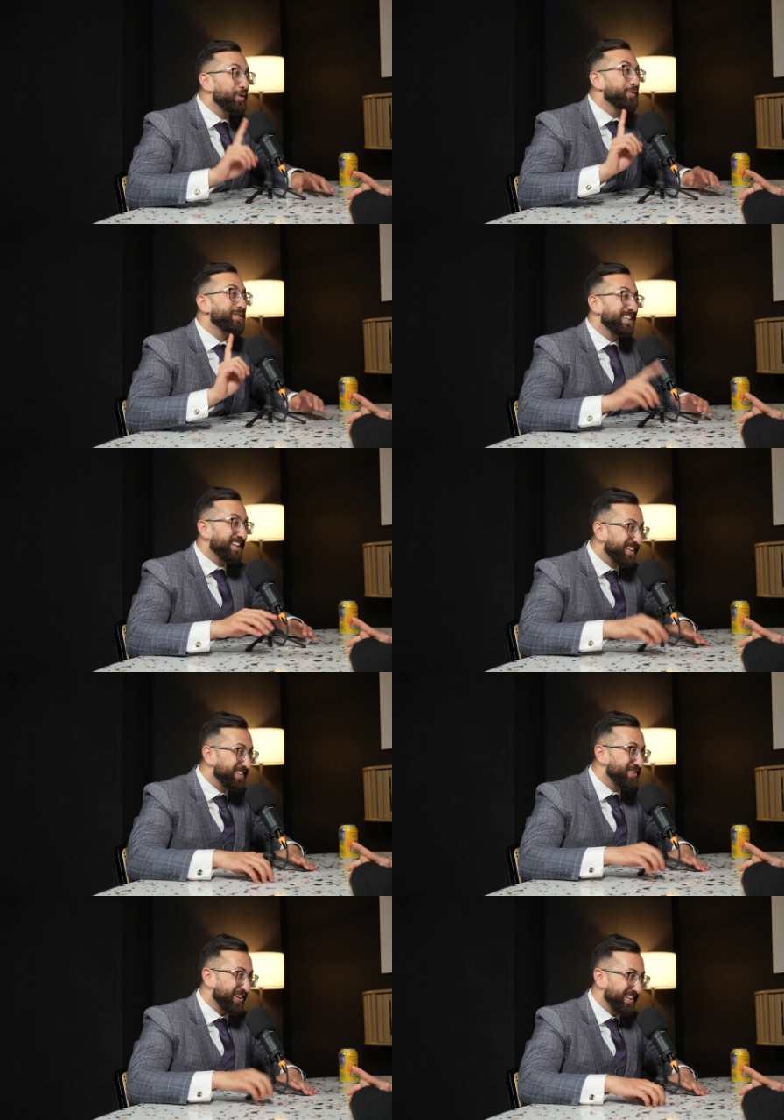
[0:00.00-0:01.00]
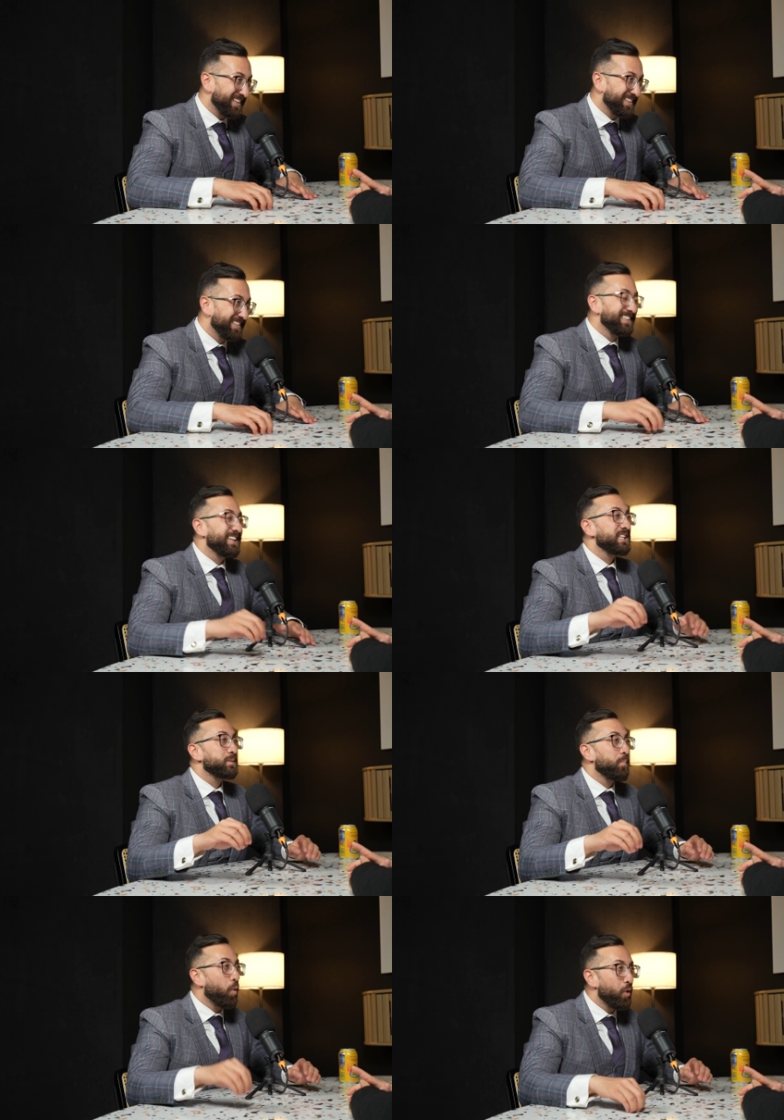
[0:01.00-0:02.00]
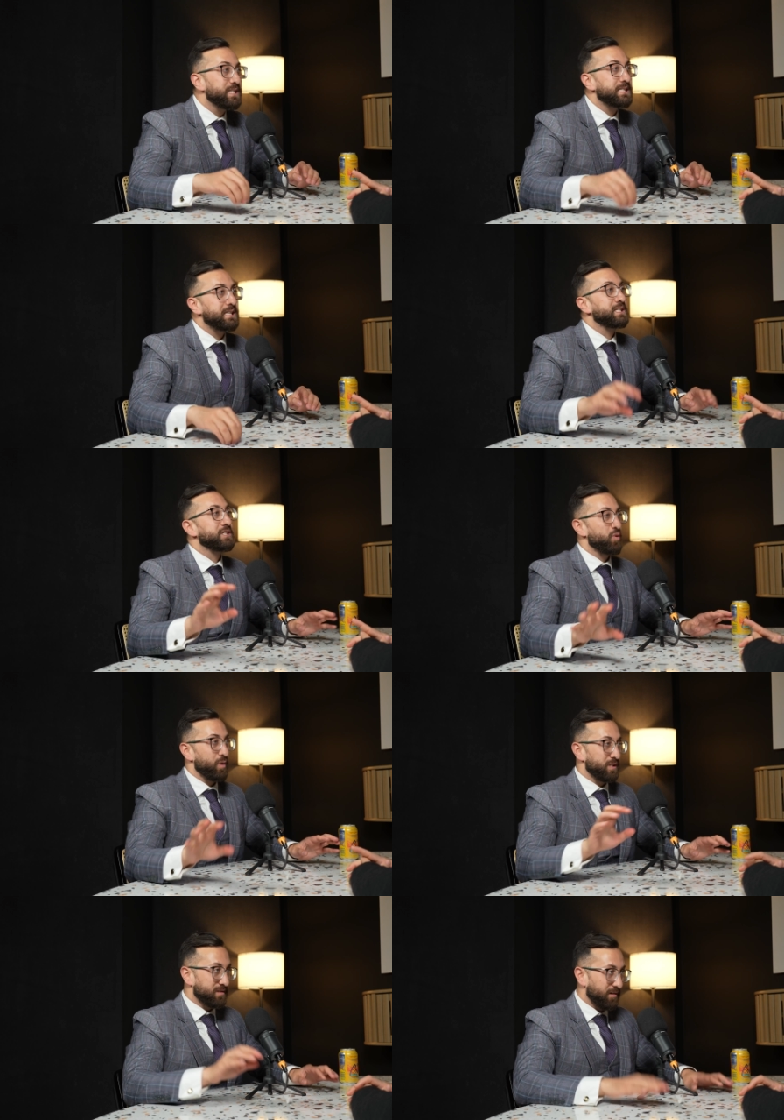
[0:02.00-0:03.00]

New Zealand dollar oh. is 0.6 US